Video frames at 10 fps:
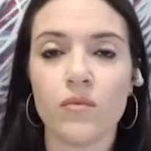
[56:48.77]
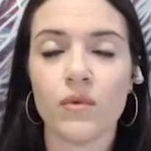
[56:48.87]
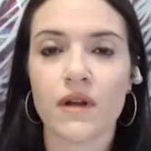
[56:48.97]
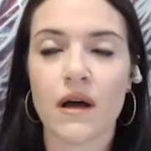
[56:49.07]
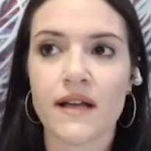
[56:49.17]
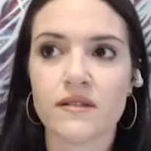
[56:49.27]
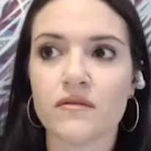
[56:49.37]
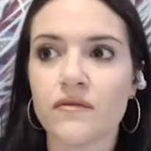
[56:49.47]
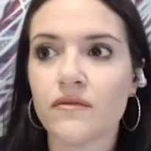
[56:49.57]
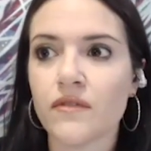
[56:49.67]
as
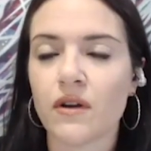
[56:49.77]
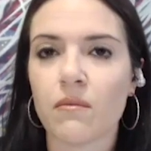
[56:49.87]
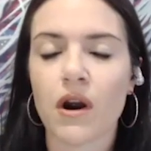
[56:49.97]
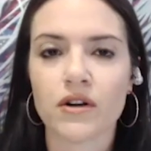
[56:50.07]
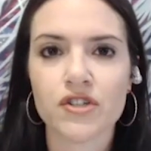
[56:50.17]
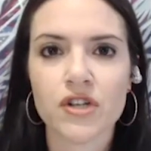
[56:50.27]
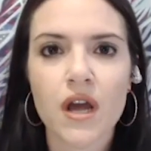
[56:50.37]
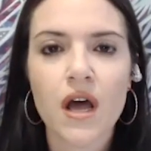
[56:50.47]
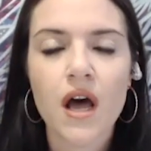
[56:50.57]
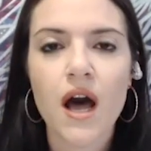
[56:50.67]
of, you know, March,
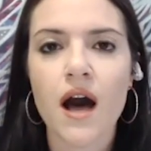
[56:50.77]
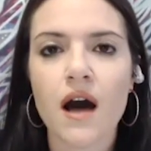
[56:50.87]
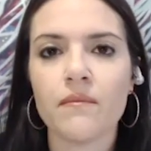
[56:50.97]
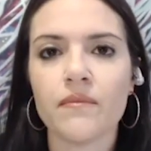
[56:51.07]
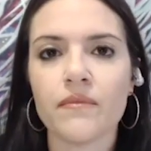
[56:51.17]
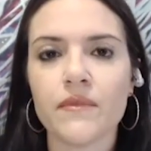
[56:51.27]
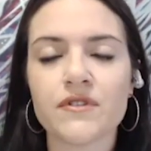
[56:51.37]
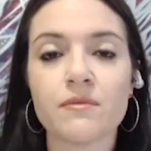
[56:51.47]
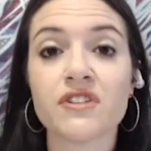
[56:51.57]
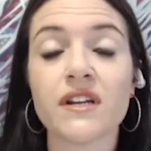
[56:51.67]
it
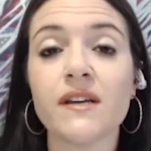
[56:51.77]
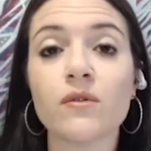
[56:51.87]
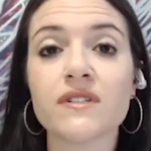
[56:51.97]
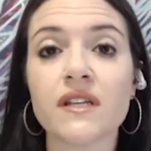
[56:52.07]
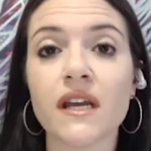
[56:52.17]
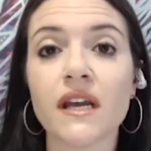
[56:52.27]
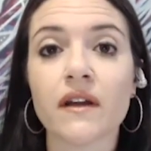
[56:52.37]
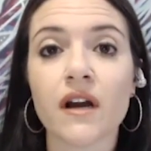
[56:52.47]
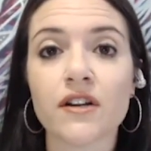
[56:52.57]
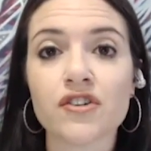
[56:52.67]
was the most unequal city in
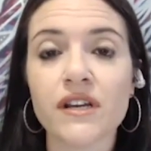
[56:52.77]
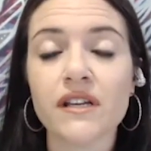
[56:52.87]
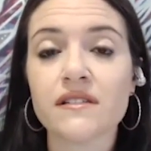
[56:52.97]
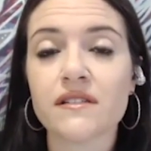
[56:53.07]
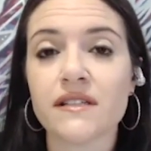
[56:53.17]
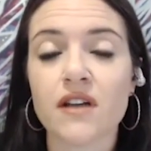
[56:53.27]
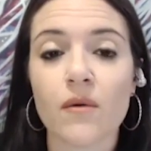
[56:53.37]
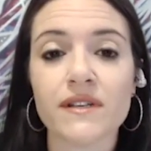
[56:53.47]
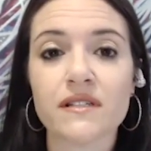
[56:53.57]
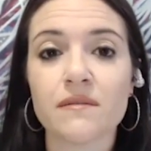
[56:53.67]
the country. It's
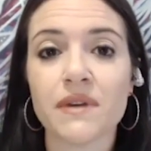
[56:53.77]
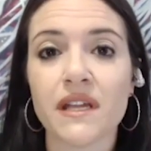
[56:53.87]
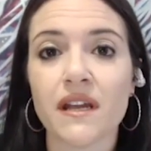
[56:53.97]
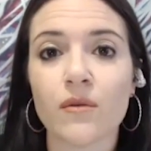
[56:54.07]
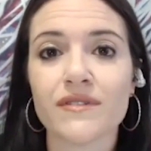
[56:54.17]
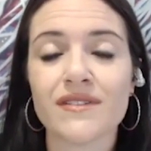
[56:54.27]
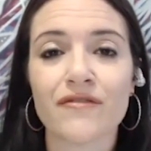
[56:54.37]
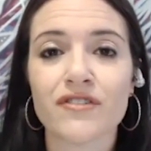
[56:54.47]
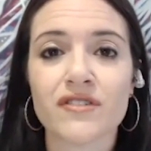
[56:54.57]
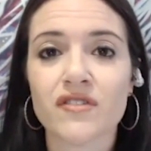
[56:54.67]
always competing with San
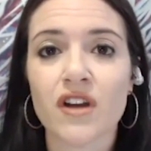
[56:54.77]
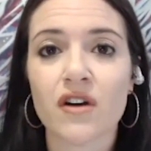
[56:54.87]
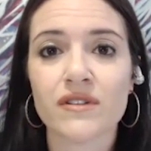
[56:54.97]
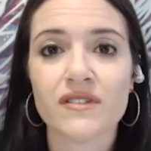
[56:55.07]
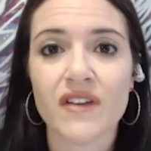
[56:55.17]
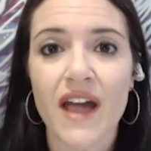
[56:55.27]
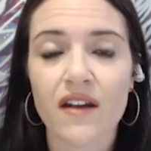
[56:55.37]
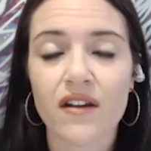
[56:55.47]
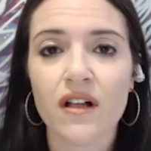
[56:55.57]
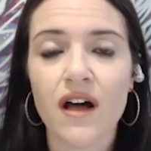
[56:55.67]
Francisco and
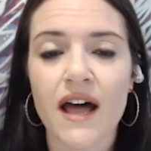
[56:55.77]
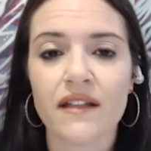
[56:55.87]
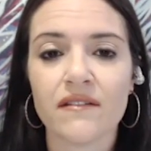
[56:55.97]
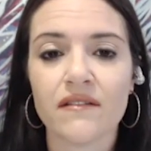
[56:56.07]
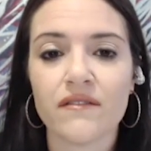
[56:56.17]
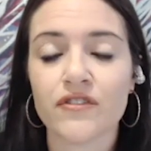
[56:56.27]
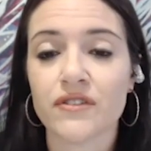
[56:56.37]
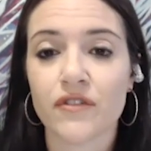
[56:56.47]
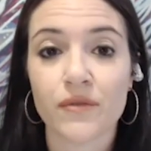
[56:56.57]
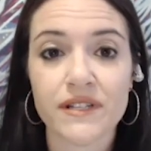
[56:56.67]
Seattle, and for
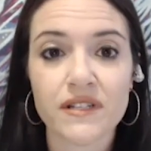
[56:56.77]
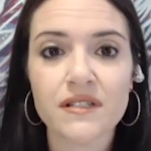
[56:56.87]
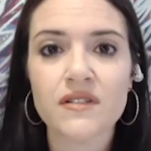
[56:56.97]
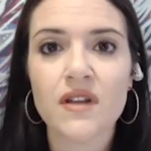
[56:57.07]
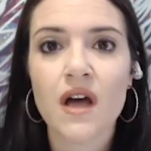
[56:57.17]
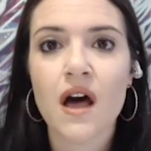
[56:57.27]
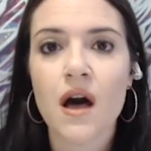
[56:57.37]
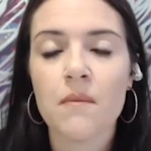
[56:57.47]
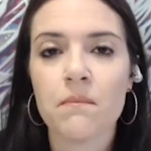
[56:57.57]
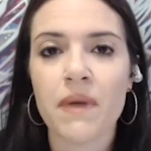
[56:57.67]
different reasons.
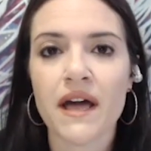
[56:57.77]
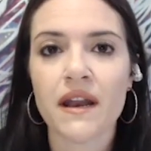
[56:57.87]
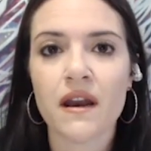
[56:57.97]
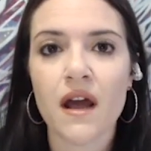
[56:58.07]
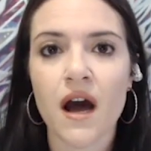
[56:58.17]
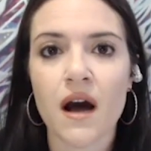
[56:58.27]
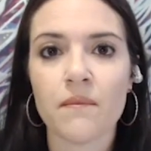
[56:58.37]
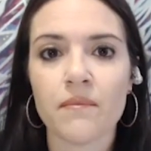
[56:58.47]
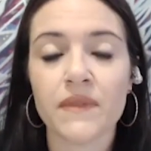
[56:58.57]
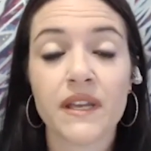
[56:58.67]
But
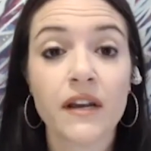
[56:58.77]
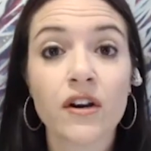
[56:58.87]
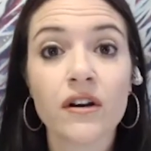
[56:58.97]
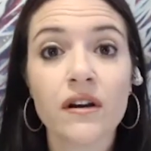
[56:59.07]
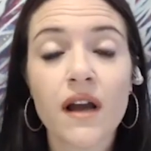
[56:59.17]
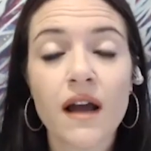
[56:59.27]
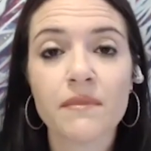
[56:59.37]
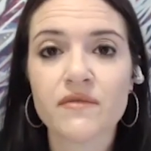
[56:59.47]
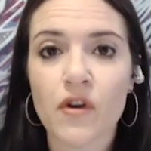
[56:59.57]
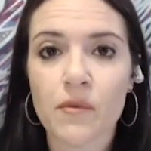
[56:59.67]
here, I
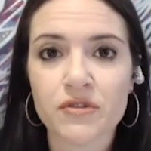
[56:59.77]
mean, it's very much